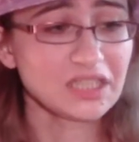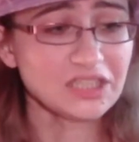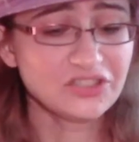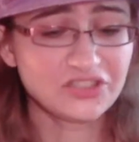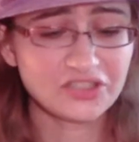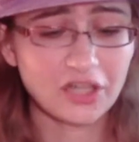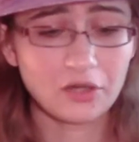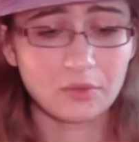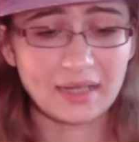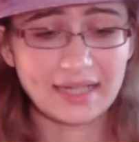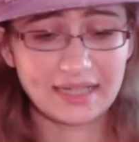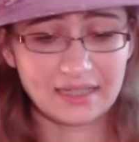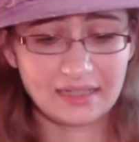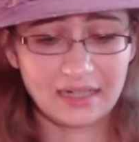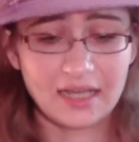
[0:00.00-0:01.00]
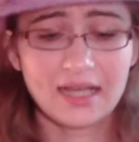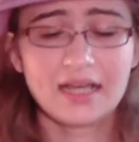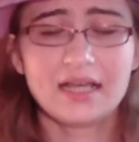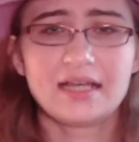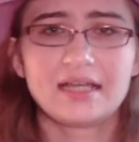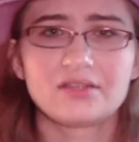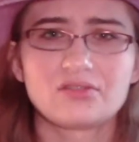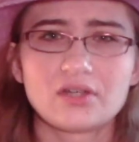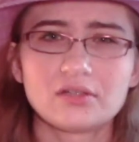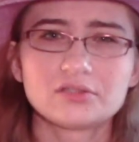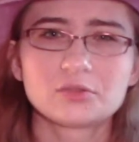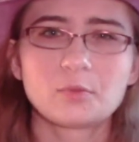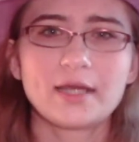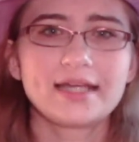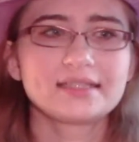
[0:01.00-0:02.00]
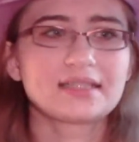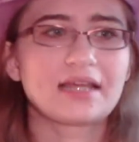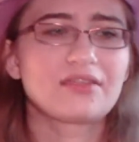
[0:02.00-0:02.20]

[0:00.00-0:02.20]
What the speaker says: So in In those ways,